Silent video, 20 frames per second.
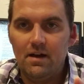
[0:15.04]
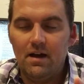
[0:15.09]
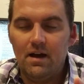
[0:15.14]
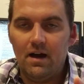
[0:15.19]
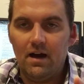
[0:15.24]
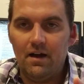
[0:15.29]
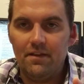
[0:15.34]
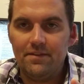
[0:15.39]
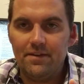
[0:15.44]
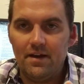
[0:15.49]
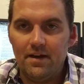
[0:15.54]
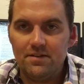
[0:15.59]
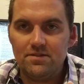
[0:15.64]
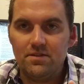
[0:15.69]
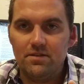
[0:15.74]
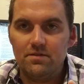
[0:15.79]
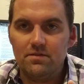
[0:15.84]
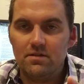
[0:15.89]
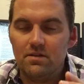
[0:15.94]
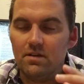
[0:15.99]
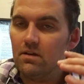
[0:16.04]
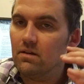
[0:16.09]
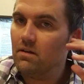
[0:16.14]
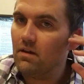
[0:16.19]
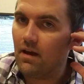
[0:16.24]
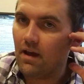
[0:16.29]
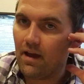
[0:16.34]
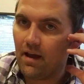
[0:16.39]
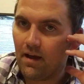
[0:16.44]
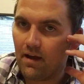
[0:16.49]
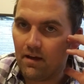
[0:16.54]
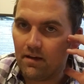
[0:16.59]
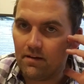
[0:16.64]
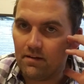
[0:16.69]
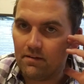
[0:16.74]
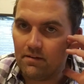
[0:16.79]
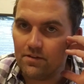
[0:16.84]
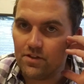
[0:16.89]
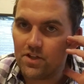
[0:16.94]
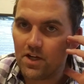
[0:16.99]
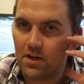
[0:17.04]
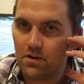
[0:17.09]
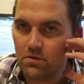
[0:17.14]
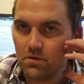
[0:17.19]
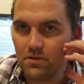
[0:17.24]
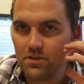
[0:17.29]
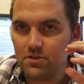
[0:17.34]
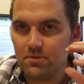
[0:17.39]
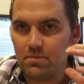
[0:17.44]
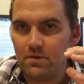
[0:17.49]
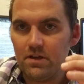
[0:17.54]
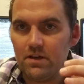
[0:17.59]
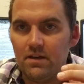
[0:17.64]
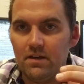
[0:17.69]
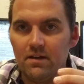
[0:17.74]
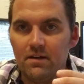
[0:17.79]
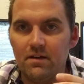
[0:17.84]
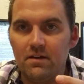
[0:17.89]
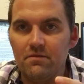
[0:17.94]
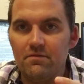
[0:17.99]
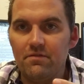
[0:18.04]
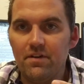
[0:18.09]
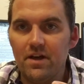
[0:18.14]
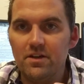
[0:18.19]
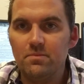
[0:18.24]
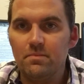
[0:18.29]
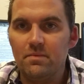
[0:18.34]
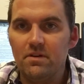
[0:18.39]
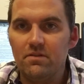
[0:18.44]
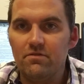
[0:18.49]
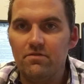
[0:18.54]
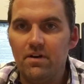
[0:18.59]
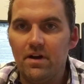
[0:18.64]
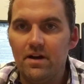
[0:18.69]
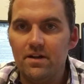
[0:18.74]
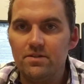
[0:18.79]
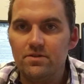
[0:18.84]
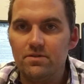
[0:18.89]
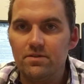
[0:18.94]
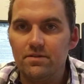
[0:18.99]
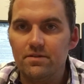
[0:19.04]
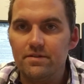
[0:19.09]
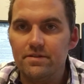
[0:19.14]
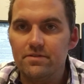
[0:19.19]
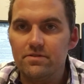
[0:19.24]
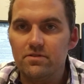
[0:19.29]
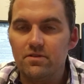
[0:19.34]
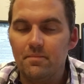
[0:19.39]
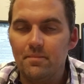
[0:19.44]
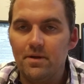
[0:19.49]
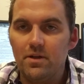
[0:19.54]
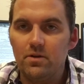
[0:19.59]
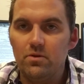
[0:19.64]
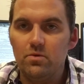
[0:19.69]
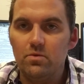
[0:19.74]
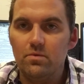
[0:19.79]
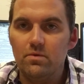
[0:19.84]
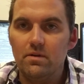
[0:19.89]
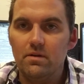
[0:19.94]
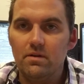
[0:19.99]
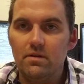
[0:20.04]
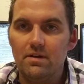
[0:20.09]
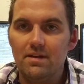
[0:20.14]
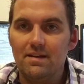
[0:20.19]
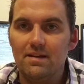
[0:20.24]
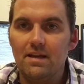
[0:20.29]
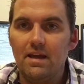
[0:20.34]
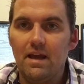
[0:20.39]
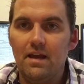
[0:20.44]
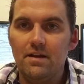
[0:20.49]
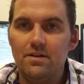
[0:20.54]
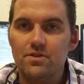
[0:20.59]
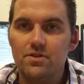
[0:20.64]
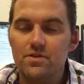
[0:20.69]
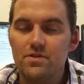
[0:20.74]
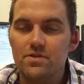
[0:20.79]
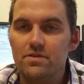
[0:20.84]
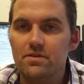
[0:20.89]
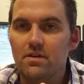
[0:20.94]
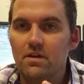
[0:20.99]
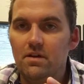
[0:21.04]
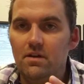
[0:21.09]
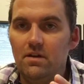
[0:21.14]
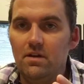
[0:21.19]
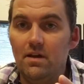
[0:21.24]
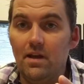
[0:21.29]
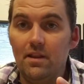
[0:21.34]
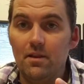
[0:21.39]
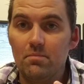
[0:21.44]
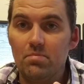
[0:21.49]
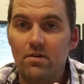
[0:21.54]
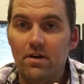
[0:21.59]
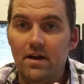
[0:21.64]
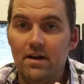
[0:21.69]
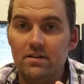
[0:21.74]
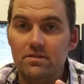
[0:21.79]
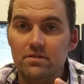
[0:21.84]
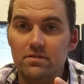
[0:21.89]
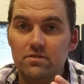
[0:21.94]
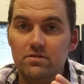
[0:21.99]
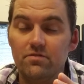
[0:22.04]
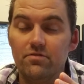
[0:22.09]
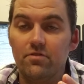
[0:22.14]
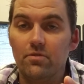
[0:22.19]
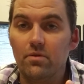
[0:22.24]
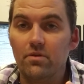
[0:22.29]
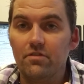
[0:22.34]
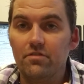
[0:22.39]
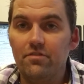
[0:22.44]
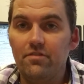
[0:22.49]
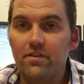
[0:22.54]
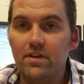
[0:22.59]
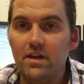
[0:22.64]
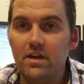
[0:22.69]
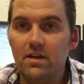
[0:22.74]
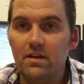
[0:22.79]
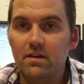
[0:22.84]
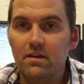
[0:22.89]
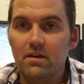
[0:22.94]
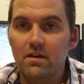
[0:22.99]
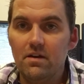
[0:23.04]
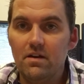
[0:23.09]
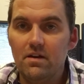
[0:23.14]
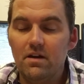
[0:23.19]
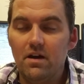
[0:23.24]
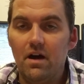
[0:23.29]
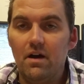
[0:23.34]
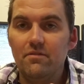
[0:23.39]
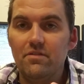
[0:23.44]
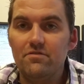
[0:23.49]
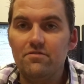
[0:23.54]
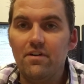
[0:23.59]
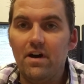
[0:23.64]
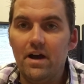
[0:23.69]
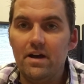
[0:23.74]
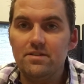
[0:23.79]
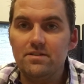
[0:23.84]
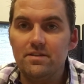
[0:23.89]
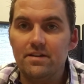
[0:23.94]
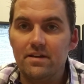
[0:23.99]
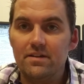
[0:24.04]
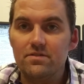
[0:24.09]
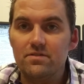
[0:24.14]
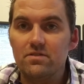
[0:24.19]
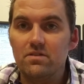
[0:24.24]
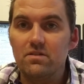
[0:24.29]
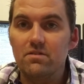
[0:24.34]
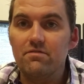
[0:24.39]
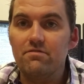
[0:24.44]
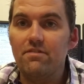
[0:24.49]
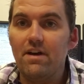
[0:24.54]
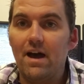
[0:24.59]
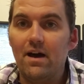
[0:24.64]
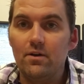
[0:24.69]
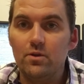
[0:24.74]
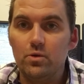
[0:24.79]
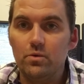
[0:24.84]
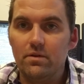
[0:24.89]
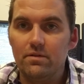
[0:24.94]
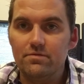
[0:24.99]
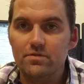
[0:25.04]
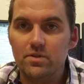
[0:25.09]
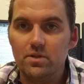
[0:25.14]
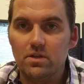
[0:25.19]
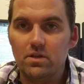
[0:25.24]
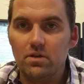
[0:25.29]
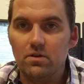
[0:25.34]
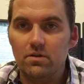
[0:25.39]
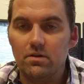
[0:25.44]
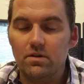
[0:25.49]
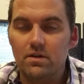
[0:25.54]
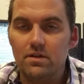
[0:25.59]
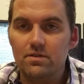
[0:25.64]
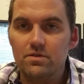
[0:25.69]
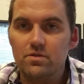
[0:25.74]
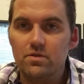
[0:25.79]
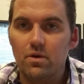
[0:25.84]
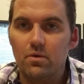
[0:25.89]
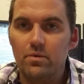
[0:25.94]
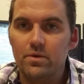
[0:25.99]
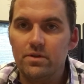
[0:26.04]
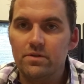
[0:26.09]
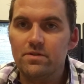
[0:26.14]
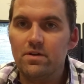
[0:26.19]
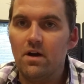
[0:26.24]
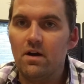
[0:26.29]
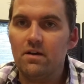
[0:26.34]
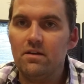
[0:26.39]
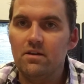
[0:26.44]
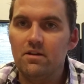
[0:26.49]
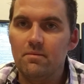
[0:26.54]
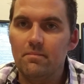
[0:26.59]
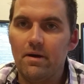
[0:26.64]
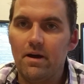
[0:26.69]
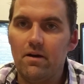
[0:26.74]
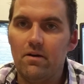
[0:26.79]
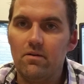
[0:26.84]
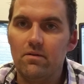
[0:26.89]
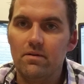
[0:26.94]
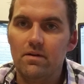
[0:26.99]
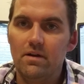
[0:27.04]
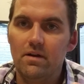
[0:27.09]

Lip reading: the SEC. And generally speaking, an investment advisor is somebody who engages in the practice for a fee of advising as to the value of security. So when you're talking about